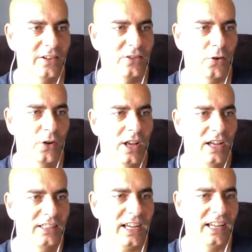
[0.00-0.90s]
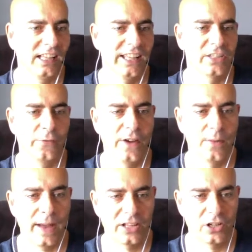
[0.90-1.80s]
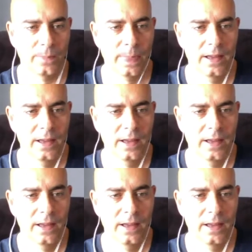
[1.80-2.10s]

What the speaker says: So technically, it's a fair matchup.